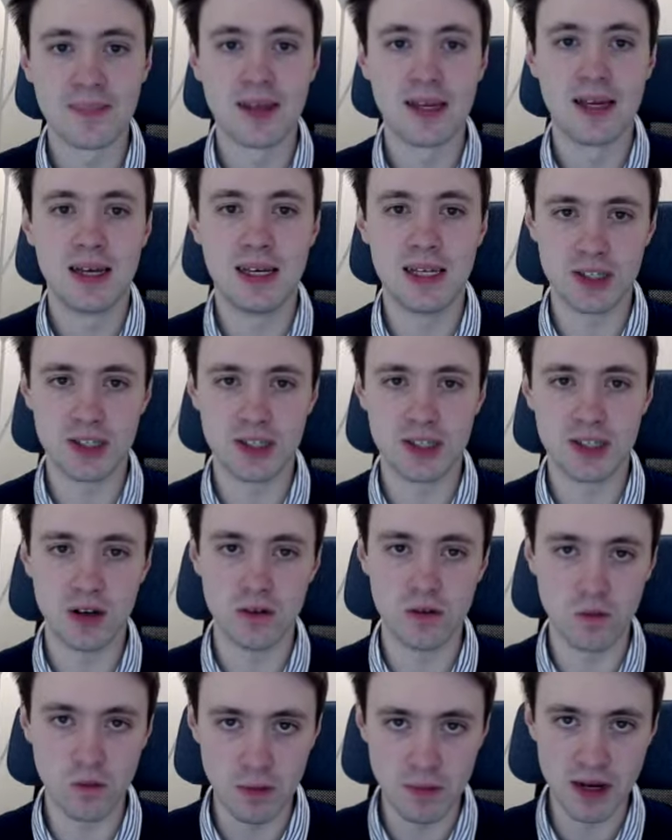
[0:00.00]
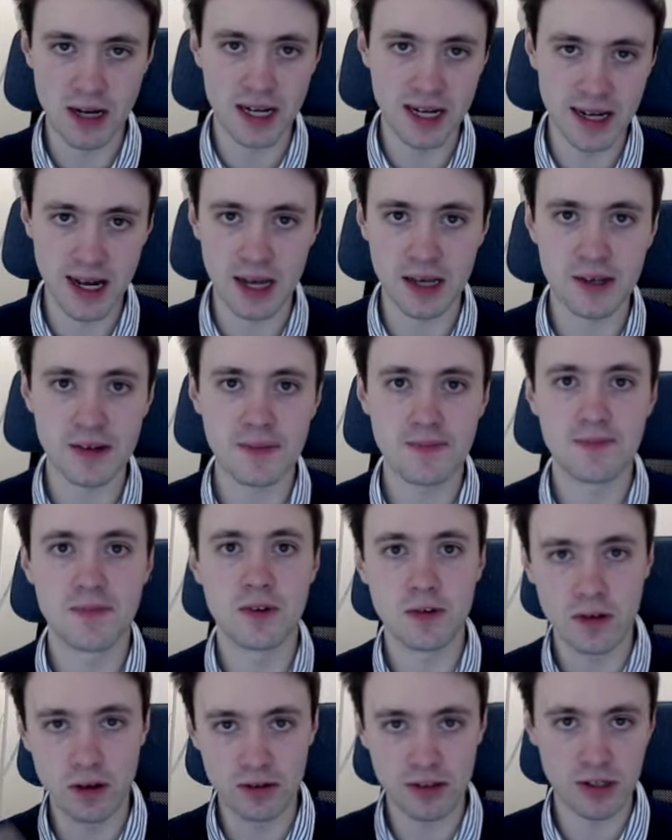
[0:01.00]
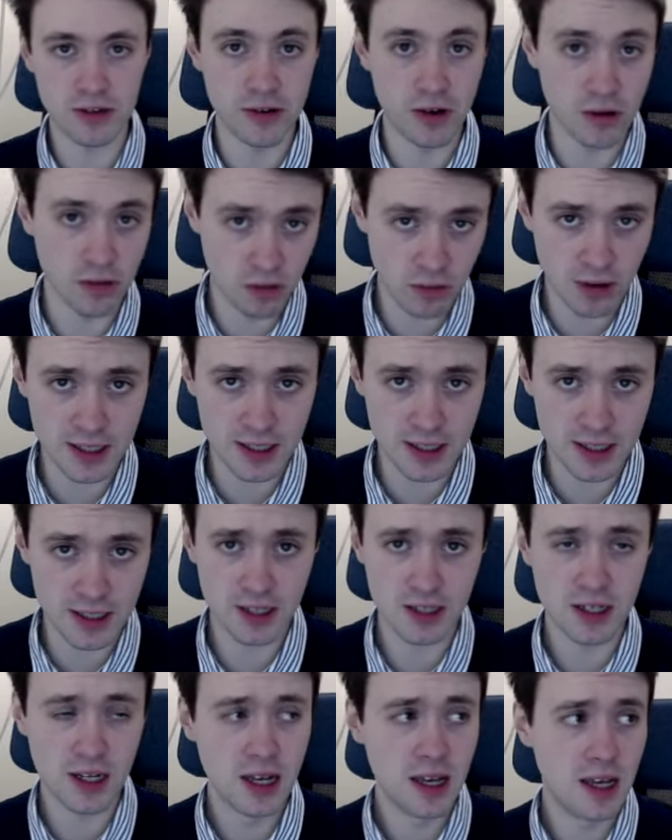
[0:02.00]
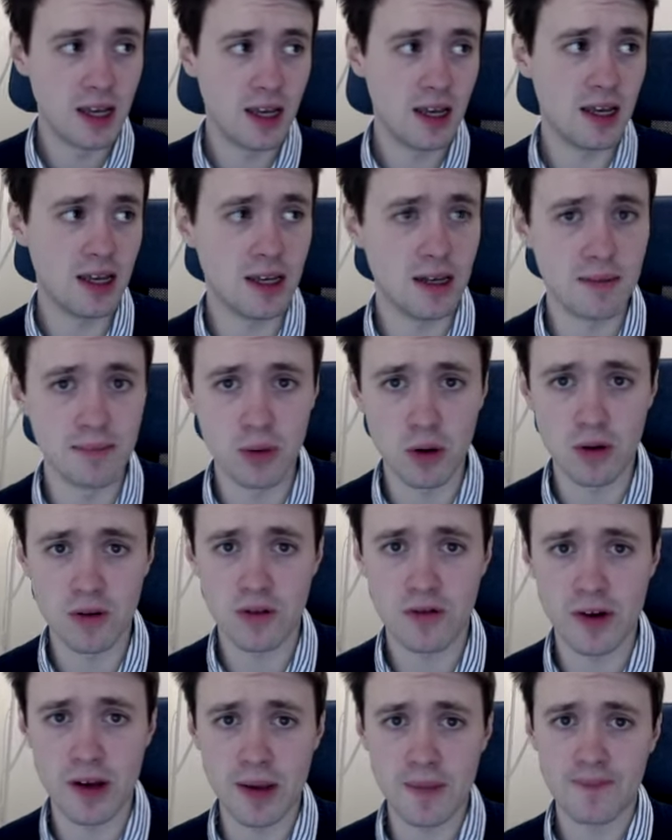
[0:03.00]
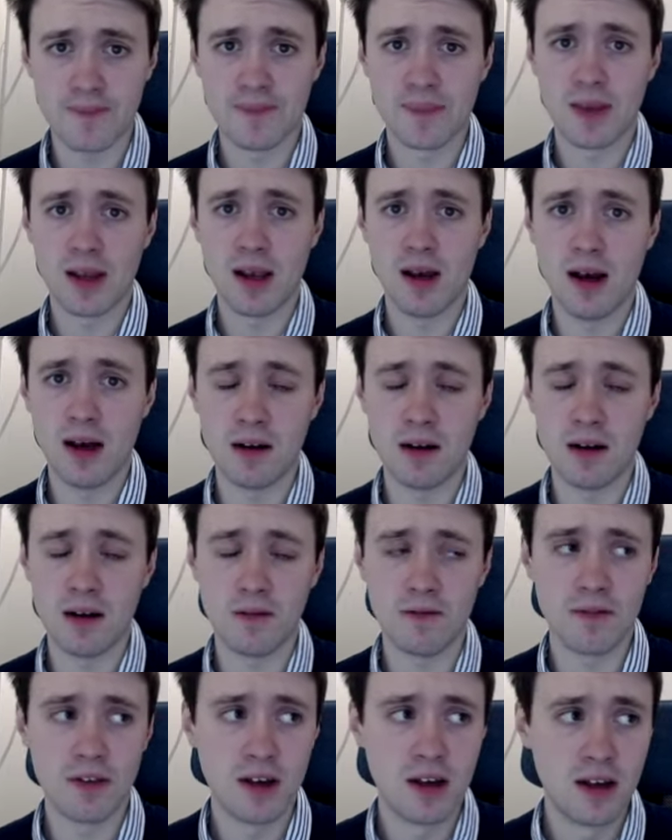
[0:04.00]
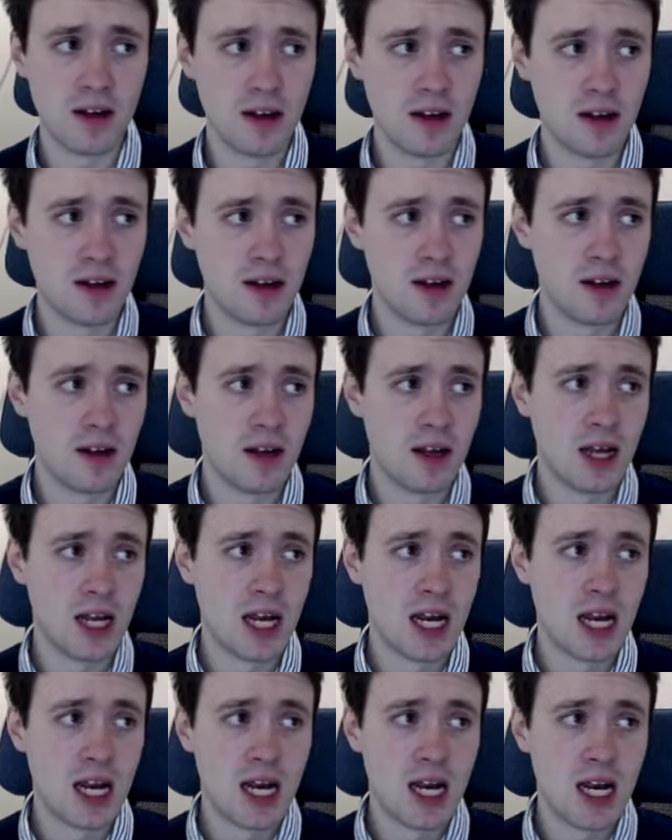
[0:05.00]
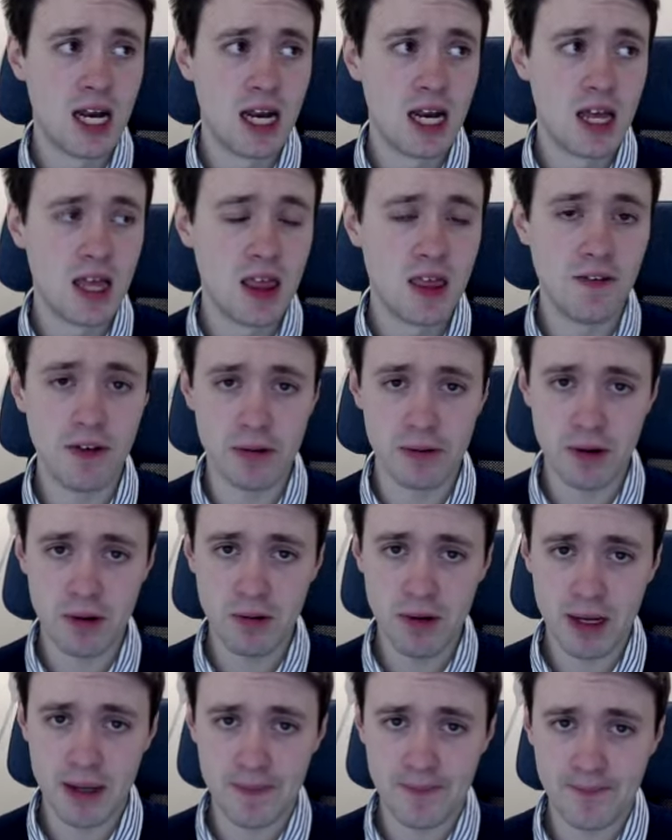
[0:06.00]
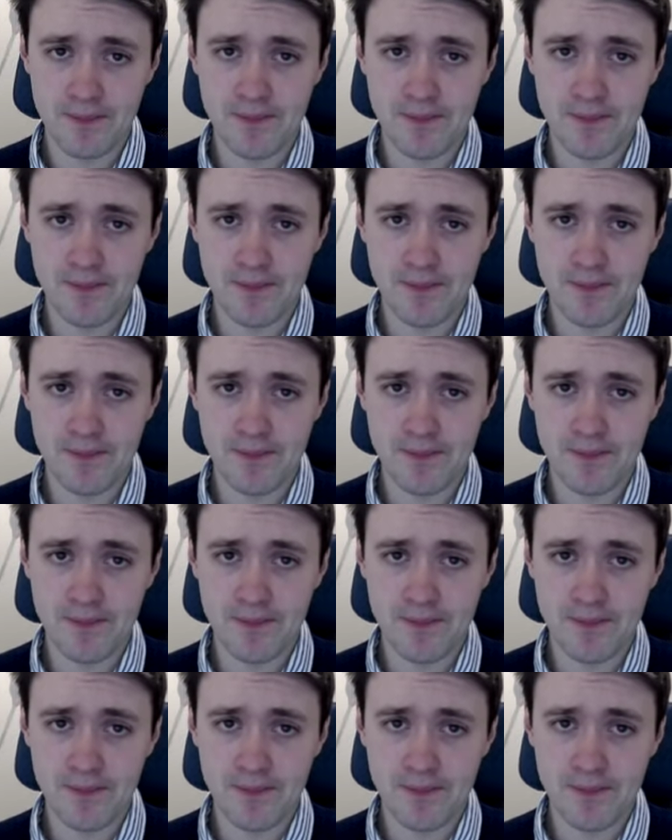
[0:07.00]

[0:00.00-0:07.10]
his own womanly knight, who goes on her own quests in book three of The Faerie Queene.